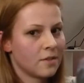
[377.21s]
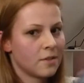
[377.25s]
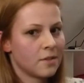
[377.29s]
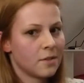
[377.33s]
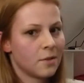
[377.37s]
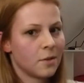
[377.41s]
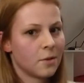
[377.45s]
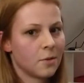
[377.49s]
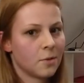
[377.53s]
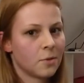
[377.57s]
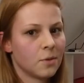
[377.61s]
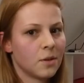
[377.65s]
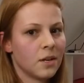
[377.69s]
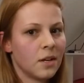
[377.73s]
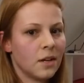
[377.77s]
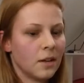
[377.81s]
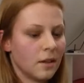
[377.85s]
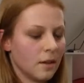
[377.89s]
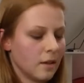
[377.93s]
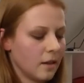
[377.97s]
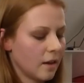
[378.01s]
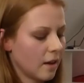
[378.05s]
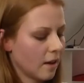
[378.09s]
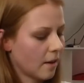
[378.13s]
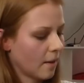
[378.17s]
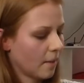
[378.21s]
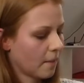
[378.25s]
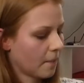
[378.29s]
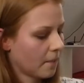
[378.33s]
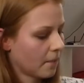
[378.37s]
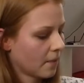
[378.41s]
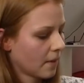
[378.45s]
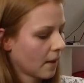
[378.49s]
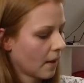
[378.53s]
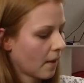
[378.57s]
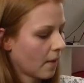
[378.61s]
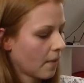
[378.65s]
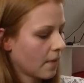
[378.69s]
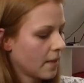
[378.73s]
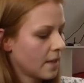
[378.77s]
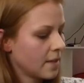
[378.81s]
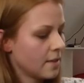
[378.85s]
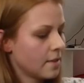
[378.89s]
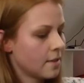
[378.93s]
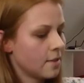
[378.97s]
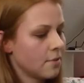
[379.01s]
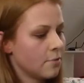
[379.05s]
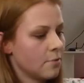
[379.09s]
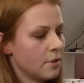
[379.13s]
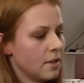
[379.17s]
So yeah,
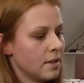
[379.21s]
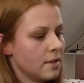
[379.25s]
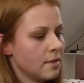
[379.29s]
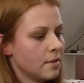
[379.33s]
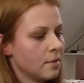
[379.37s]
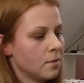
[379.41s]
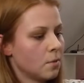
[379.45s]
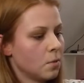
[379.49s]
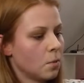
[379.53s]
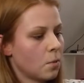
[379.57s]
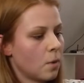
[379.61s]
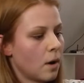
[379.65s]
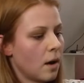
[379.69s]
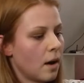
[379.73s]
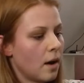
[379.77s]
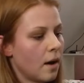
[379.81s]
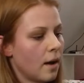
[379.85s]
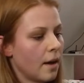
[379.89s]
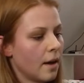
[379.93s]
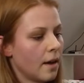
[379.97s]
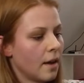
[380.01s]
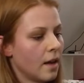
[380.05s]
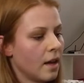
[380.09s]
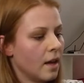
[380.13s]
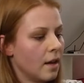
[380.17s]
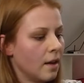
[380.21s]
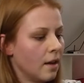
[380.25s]
that's the reason why